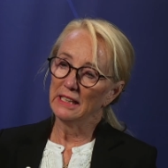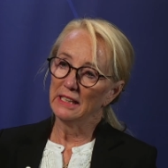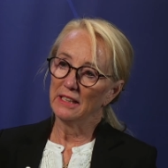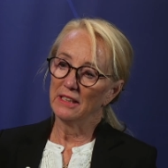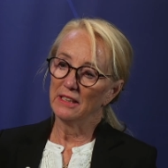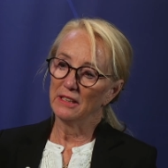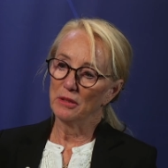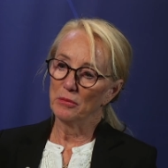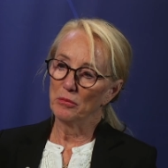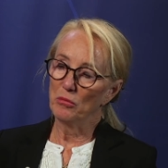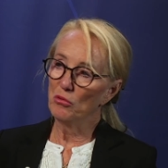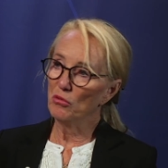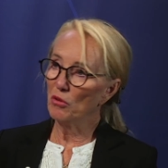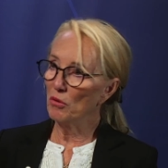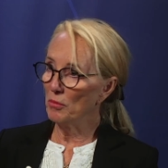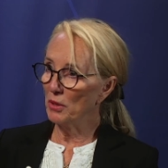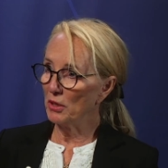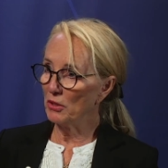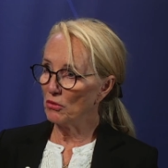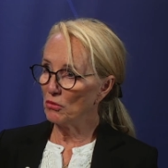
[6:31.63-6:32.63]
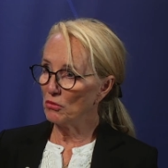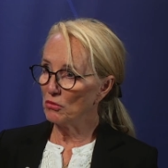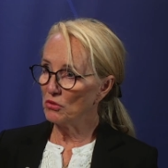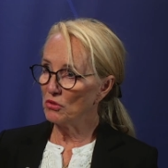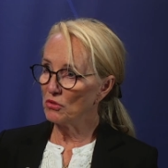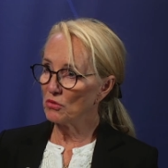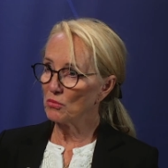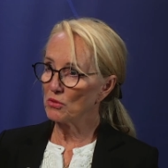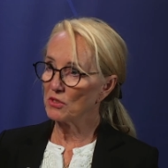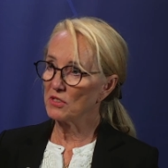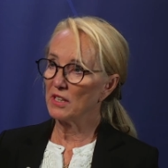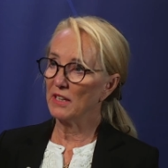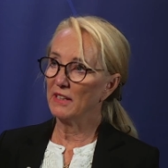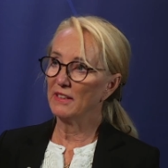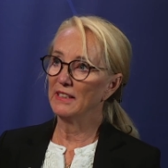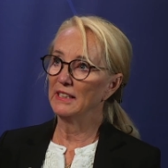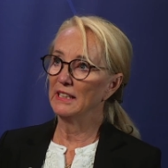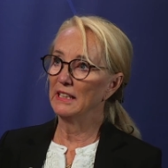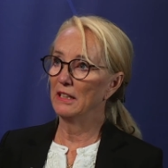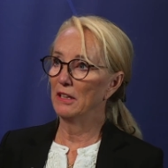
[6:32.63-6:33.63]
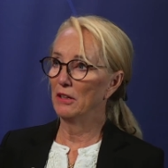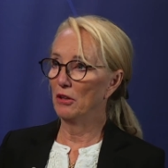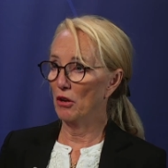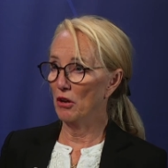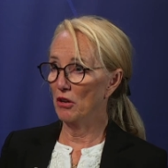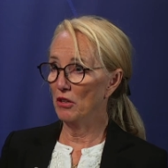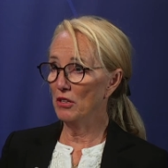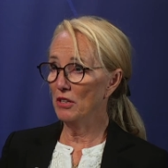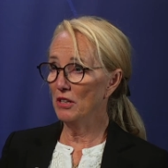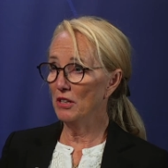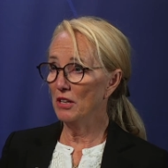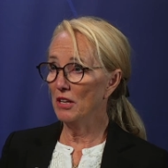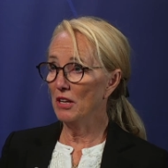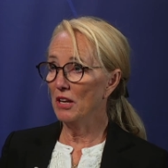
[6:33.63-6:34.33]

uh, was sitting in the lung,